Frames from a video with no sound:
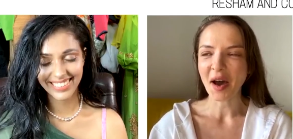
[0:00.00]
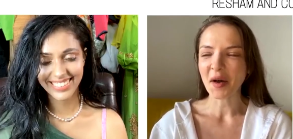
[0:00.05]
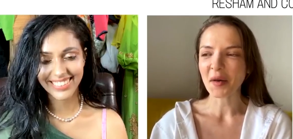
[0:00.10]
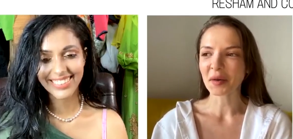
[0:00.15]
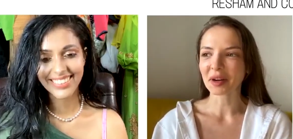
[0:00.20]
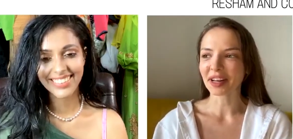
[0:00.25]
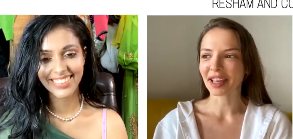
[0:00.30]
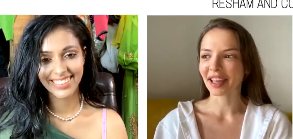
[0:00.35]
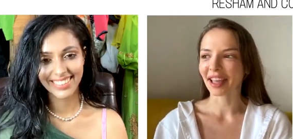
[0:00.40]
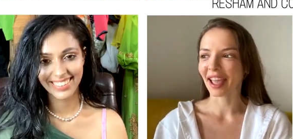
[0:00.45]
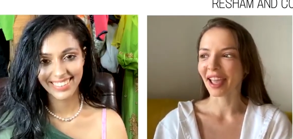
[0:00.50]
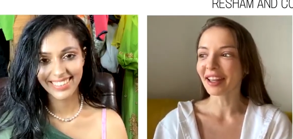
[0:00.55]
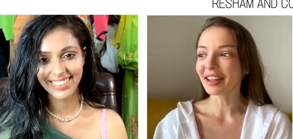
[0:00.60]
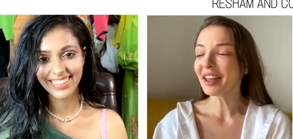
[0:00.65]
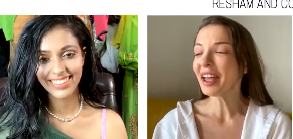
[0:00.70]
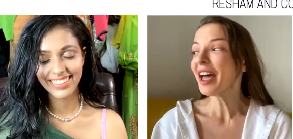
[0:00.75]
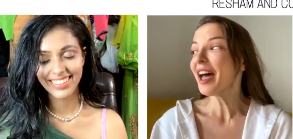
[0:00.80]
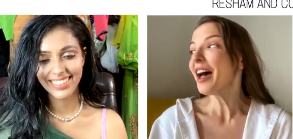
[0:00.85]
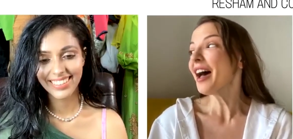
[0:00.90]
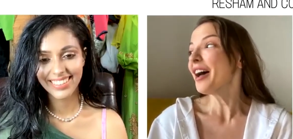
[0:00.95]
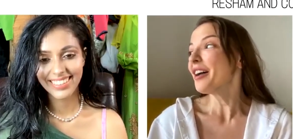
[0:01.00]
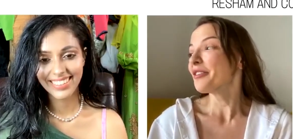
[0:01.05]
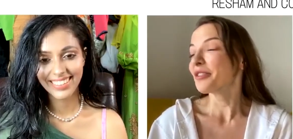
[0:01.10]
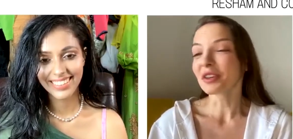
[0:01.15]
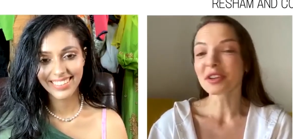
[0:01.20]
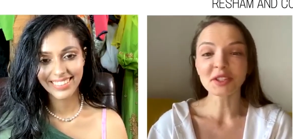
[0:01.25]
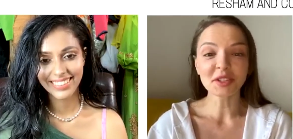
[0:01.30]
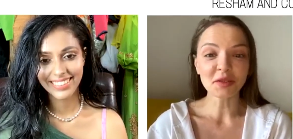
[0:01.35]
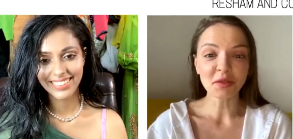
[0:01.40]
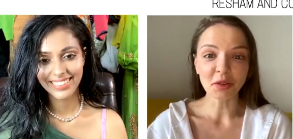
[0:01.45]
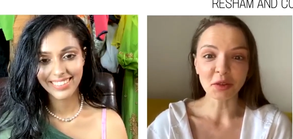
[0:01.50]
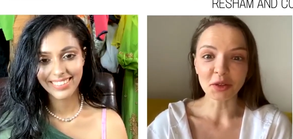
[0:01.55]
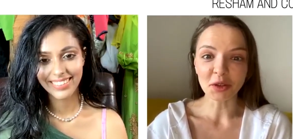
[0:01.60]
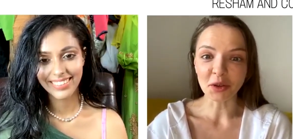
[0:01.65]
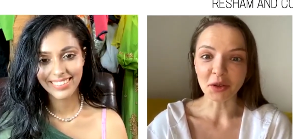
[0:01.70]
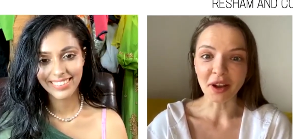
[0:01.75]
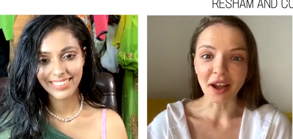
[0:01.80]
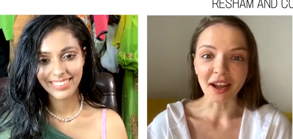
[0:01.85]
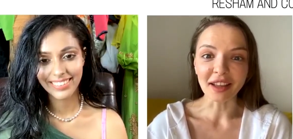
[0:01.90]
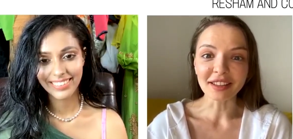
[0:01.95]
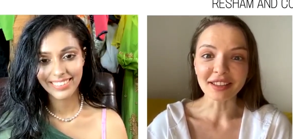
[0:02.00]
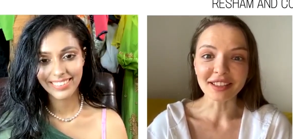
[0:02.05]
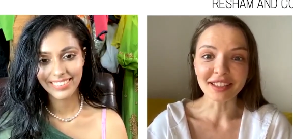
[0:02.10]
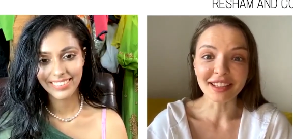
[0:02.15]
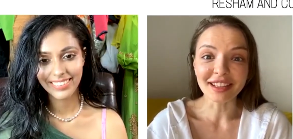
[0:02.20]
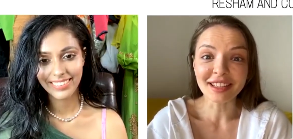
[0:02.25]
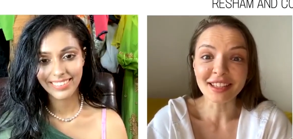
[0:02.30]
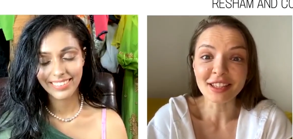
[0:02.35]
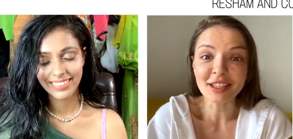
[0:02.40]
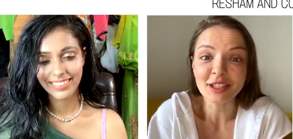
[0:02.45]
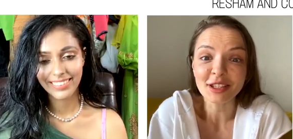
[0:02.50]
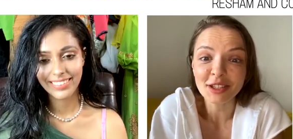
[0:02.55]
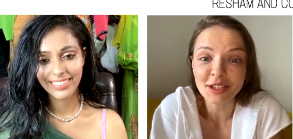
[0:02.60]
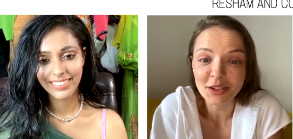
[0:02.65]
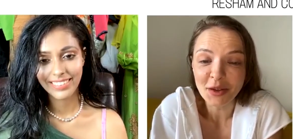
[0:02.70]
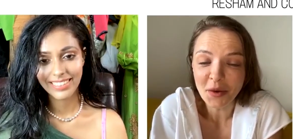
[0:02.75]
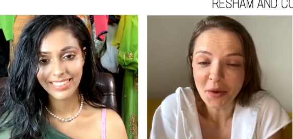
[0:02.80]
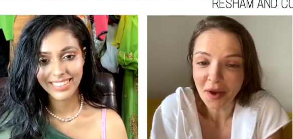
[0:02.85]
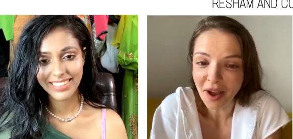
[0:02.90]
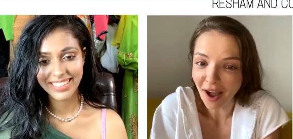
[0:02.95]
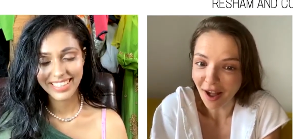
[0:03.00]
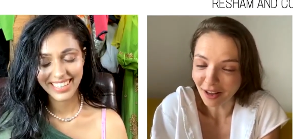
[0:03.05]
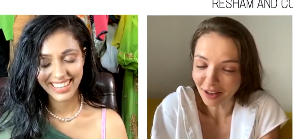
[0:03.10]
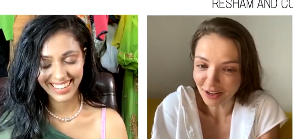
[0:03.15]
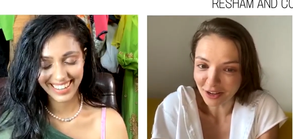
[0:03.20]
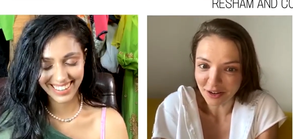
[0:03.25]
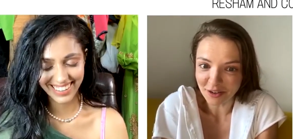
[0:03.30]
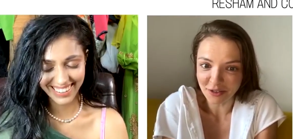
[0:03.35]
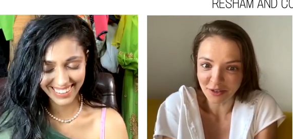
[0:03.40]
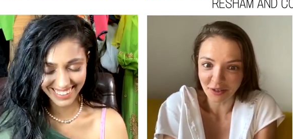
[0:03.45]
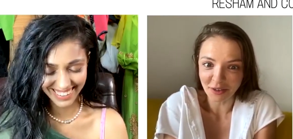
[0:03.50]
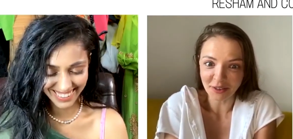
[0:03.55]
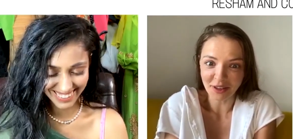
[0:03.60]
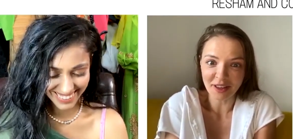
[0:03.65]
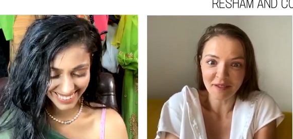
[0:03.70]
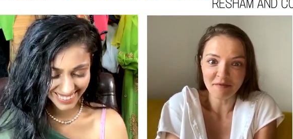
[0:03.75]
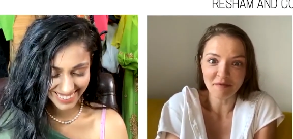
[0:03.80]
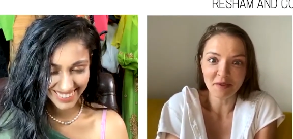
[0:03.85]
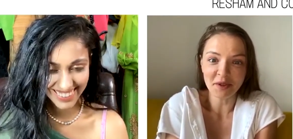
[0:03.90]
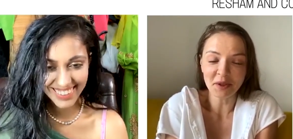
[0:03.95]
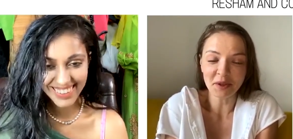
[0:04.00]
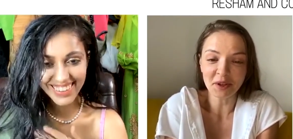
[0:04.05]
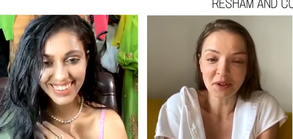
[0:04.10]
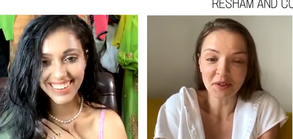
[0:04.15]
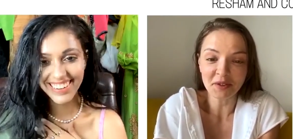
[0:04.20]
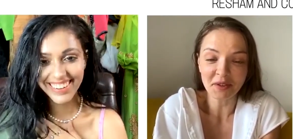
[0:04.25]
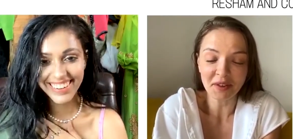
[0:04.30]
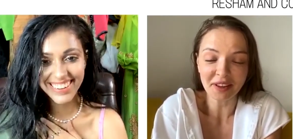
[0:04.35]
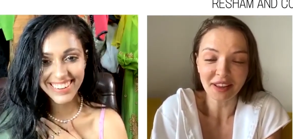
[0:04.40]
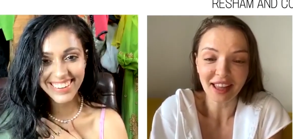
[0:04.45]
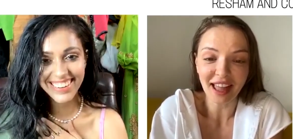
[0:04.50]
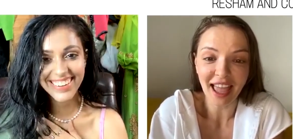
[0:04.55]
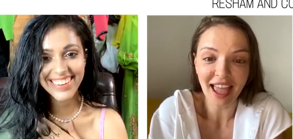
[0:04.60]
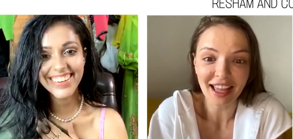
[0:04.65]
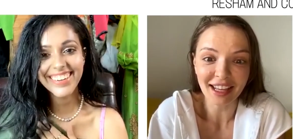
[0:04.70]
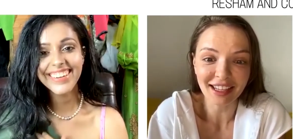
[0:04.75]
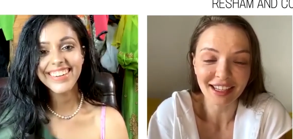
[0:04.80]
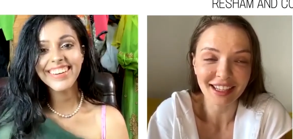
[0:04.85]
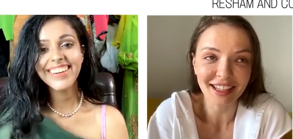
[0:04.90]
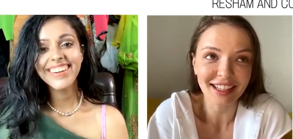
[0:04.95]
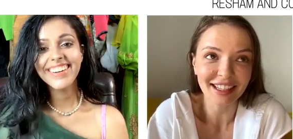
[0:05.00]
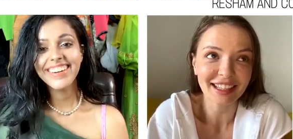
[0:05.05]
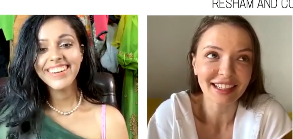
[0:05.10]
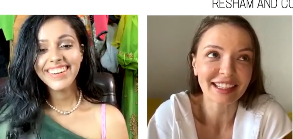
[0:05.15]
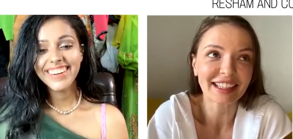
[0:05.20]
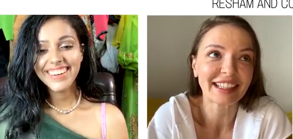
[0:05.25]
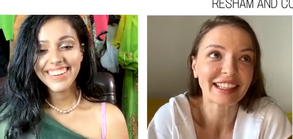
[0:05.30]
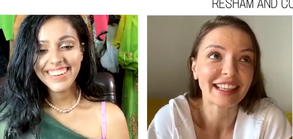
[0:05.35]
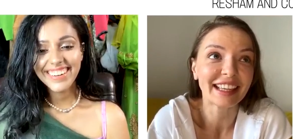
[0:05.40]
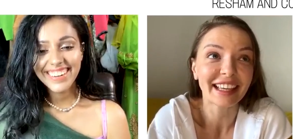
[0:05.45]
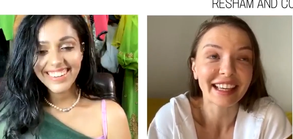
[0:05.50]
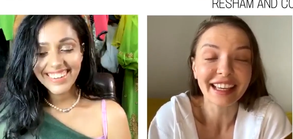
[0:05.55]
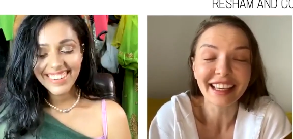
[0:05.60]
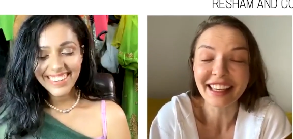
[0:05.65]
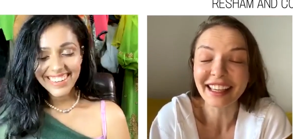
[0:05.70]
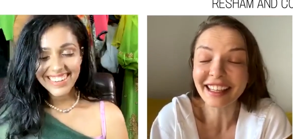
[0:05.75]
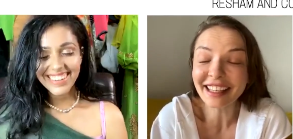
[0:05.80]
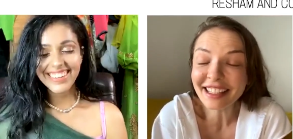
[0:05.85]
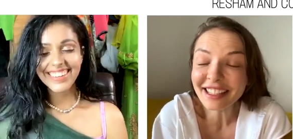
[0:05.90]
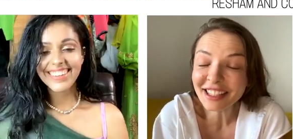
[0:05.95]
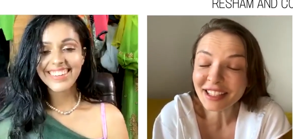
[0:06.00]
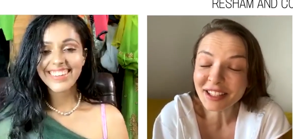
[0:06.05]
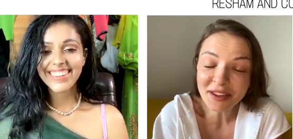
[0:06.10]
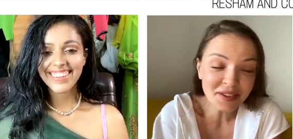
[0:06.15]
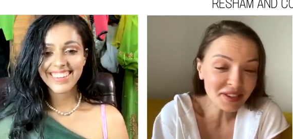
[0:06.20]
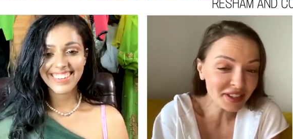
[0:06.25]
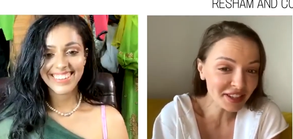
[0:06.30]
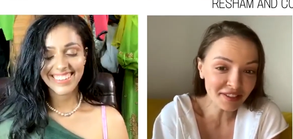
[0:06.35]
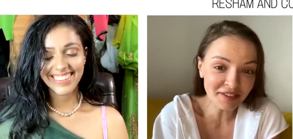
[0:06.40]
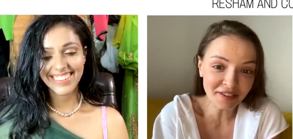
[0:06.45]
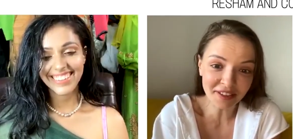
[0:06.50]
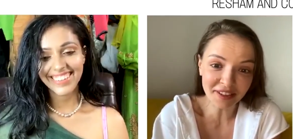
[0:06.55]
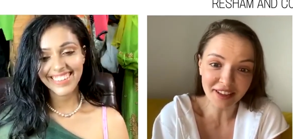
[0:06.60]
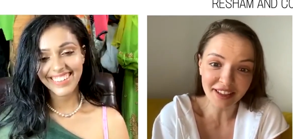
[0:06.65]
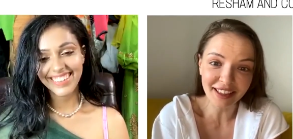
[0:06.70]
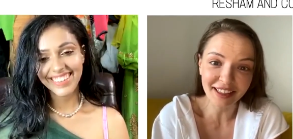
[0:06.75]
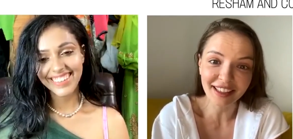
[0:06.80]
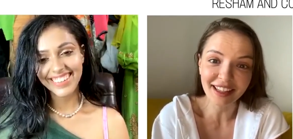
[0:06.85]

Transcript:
Speaker 1: what I had. First of all, your country is so colorful and beautiful, and uh, it is so different.